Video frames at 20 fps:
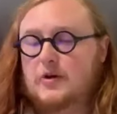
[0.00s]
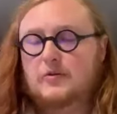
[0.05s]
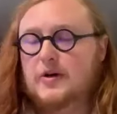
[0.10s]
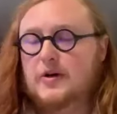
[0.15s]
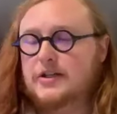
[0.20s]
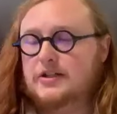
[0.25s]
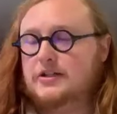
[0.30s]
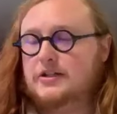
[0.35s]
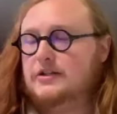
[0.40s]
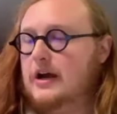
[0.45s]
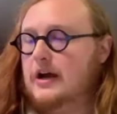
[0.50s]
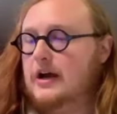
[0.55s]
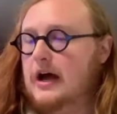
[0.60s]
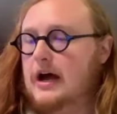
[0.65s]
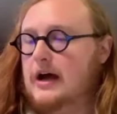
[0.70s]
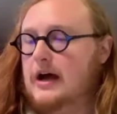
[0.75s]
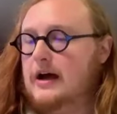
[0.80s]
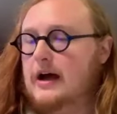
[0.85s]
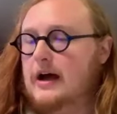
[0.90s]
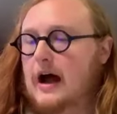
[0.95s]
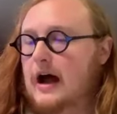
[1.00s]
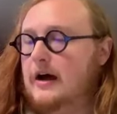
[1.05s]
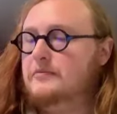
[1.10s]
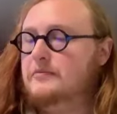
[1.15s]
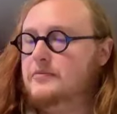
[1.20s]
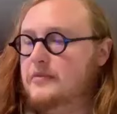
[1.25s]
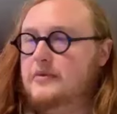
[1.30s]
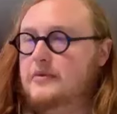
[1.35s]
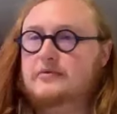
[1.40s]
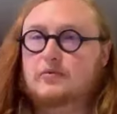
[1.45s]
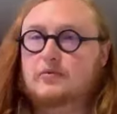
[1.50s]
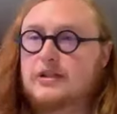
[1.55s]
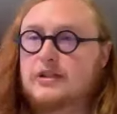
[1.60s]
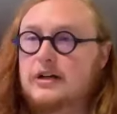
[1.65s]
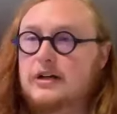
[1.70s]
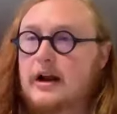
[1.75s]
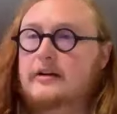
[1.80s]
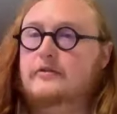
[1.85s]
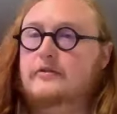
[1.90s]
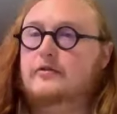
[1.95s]
which was
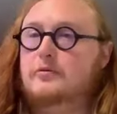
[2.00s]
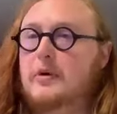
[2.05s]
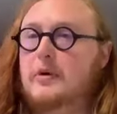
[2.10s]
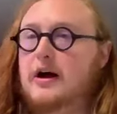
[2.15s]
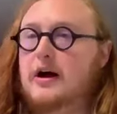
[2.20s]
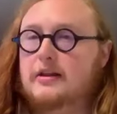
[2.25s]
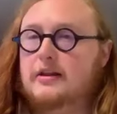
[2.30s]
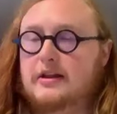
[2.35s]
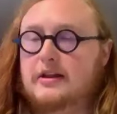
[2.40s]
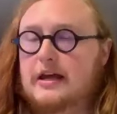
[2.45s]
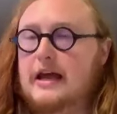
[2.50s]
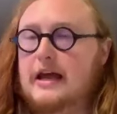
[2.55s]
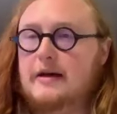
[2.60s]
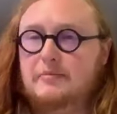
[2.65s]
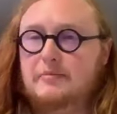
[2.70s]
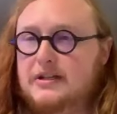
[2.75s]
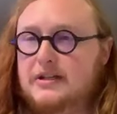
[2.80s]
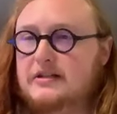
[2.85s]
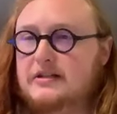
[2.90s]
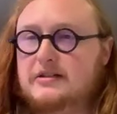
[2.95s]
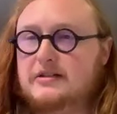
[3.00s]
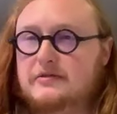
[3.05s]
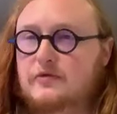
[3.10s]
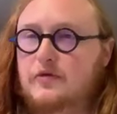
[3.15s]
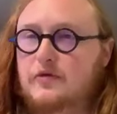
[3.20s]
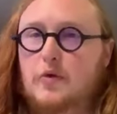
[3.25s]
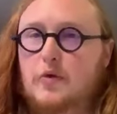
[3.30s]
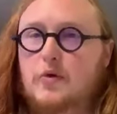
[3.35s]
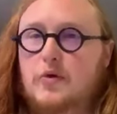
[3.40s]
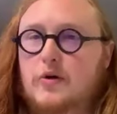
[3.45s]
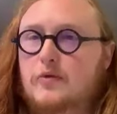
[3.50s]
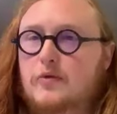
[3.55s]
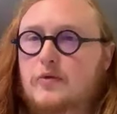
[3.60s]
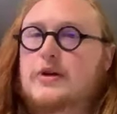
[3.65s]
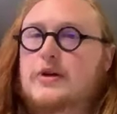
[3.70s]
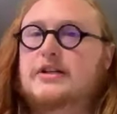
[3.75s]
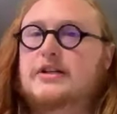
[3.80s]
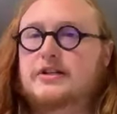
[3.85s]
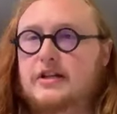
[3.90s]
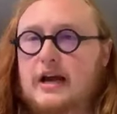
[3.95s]
kind of the impetus for
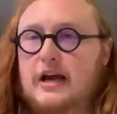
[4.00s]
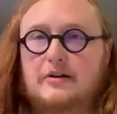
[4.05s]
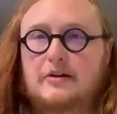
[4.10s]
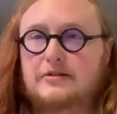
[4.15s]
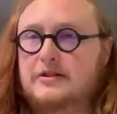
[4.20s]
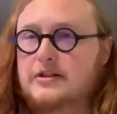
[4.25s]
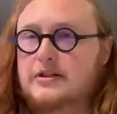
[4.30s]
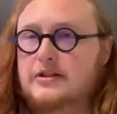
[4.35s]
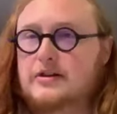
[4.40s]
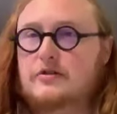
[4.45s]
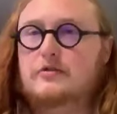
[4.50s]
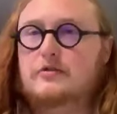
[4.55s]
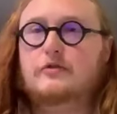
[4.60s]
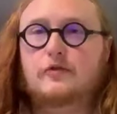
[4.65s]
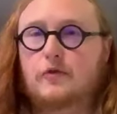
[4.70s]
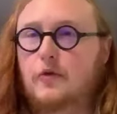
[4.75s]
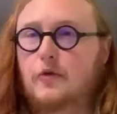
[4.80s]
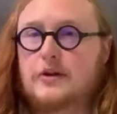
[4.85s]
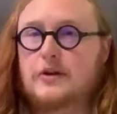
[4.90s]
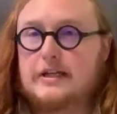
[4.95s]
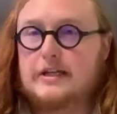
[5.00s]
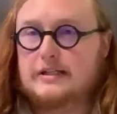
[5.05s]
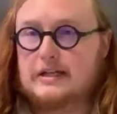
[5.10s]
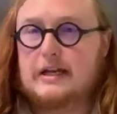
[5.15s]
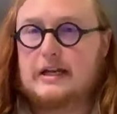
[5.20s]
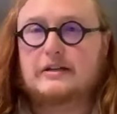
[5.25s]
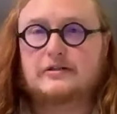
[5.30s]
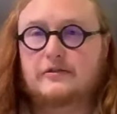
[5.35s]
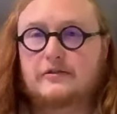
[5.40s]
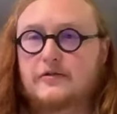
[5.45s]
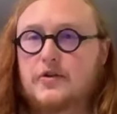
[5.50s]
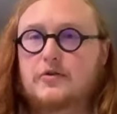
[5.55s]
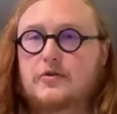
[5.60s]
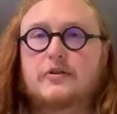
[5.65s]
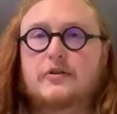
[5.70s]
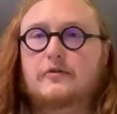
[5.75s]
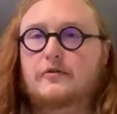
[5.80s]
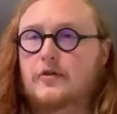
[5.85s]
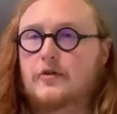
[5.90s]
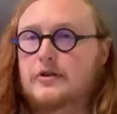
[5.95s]
reaching out to you for this interview
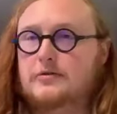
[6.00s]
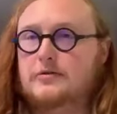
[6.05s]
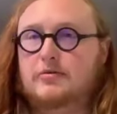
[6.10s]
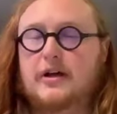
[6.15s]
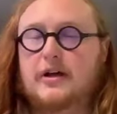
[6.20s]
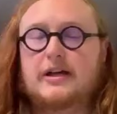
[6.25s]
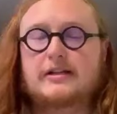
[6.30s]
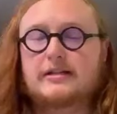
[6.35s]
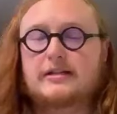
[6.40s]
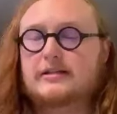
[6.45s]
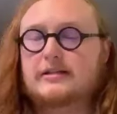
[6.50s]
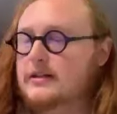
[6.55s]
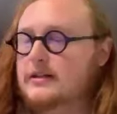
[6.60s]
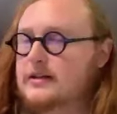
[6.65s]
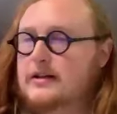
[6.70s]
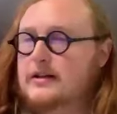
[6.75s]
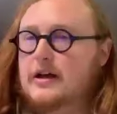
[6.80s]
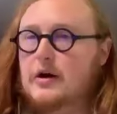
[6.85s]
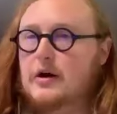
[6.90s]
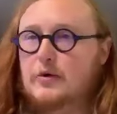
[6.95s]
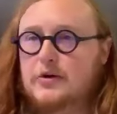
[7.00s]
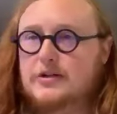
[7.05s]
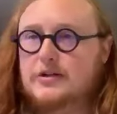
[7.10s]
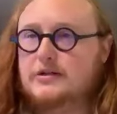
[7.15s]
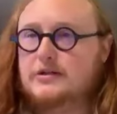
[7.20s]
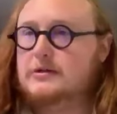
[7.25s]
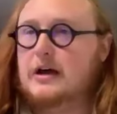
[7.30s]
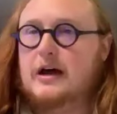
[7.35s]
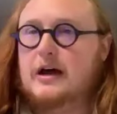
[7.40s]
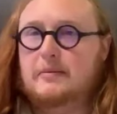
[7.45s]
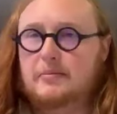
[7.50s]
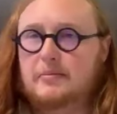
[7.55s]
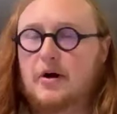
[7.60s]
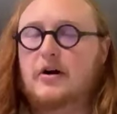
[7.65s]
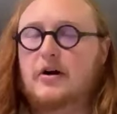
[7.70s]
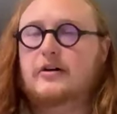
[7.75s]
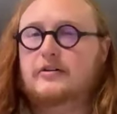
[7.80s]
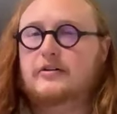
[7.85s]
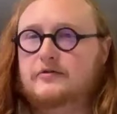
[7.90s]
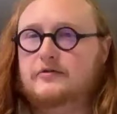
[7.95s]
in the first place. It was
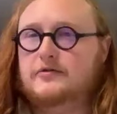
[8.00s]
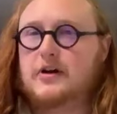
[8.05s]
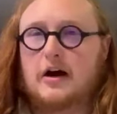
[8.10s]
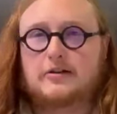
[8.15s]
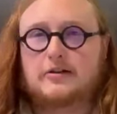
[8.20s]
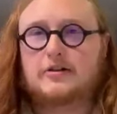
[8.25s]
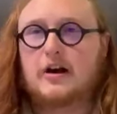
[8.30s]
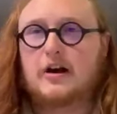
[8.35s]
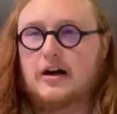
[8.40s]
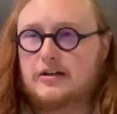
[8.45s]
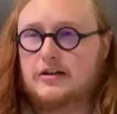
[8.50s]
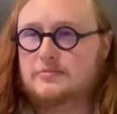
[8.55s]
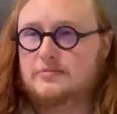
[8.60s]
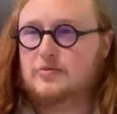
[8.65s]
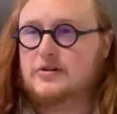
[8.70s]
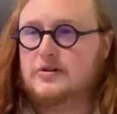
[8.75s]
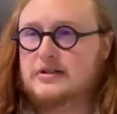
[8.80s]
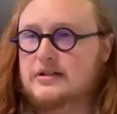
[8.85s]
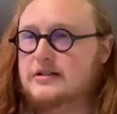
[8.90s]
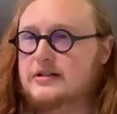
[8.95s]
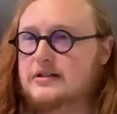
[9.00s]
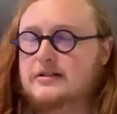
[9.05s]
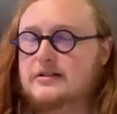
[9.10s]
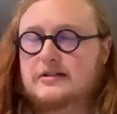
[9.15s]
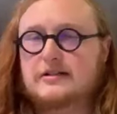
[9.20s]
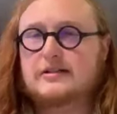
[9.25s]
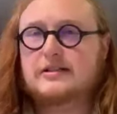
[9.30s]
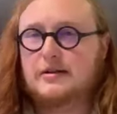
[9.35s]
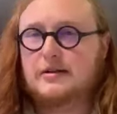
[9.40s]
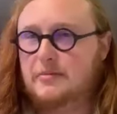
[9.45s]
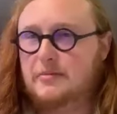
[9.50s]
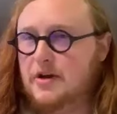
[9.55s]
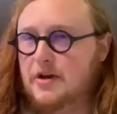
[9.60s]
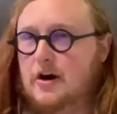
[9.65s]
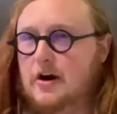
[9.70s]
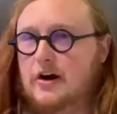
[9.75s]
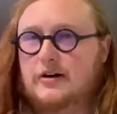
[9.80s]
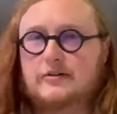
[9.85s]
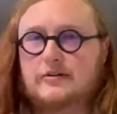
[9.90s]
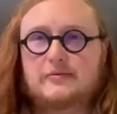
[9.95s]
part of Dr. Osborn's
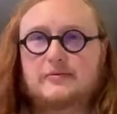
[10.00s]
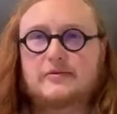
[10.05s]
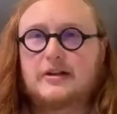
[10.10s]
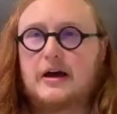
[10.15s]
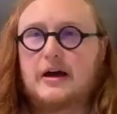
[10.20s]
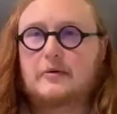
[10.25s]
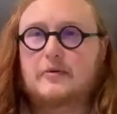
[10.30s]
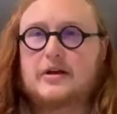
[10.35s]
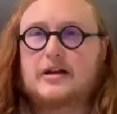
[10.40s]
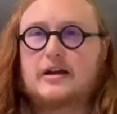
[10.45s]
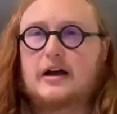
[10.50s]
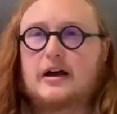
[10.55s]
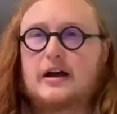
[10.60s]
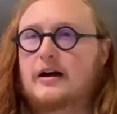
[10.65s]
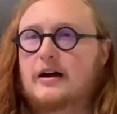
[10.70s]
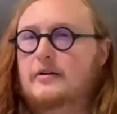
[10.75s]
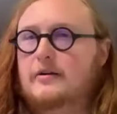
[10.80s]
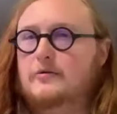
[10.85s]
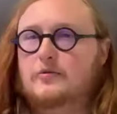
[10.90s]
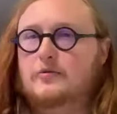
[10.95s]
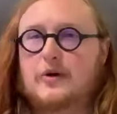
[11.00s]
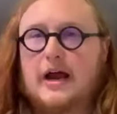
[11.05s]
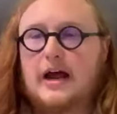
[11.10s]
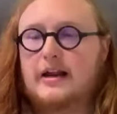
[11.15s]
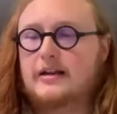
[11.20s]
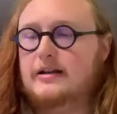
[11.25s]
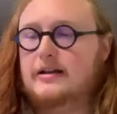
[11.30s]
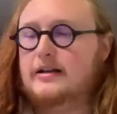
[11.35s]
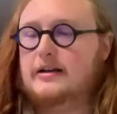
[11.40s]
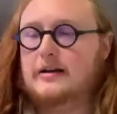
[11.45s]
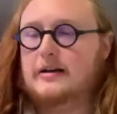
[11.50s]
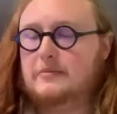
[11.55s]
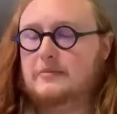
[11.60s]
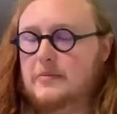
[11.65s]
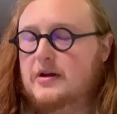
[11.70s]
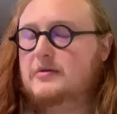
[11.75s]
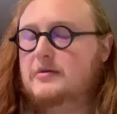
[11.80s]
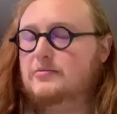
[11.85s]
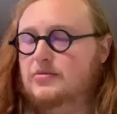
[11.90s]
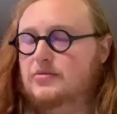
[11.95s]
seminar that we read and
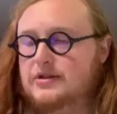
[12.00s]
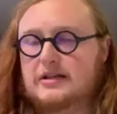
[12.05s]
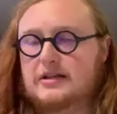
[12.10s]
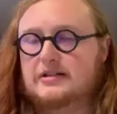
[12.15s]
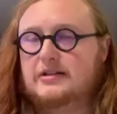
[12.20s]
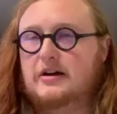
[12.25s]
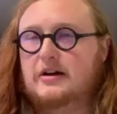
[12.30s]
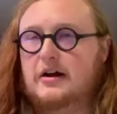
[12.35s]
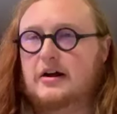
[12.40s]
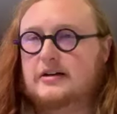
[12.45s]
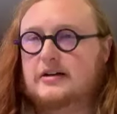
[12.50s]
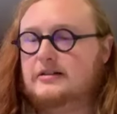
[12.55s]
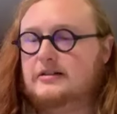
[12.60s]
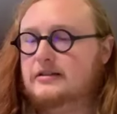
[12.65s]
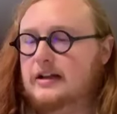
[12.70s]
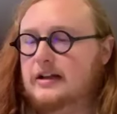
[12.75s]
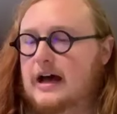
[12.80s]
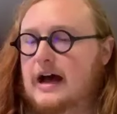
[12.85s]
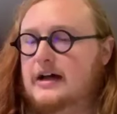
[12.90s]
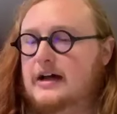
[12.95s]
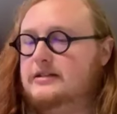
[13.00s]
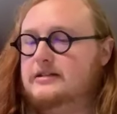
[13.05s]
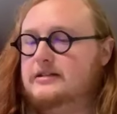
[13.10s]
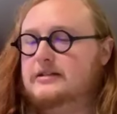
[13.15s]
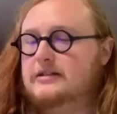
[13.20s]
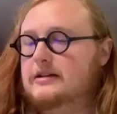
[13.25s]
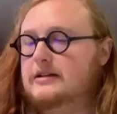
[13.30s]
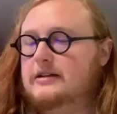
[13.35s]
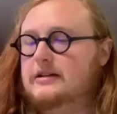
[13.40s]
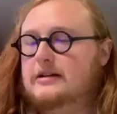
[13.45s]
presented on in class.